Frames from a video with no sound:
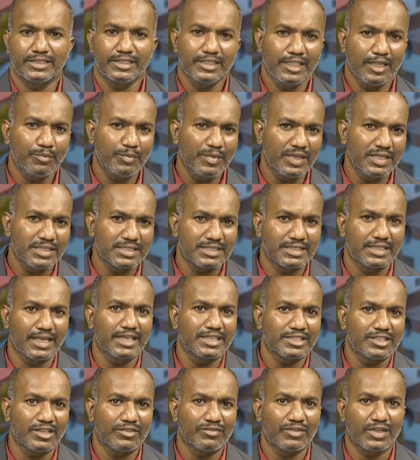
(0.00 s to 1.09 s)
That means
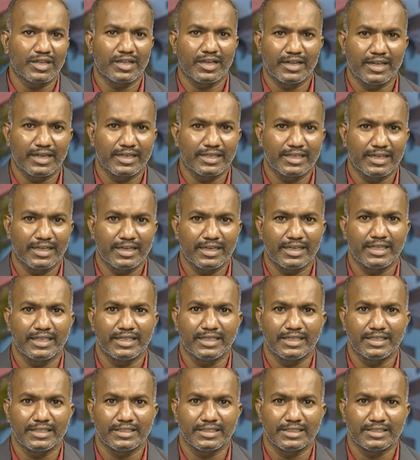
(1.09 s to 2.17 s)
size of the conductor
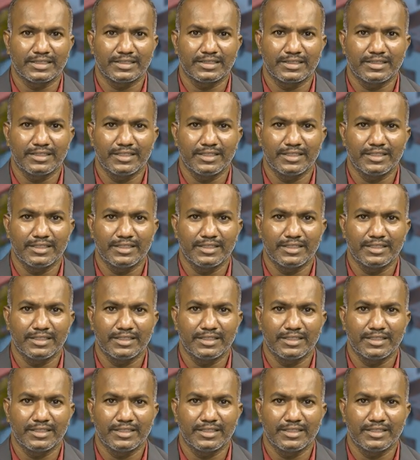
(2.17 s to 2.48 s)
increases.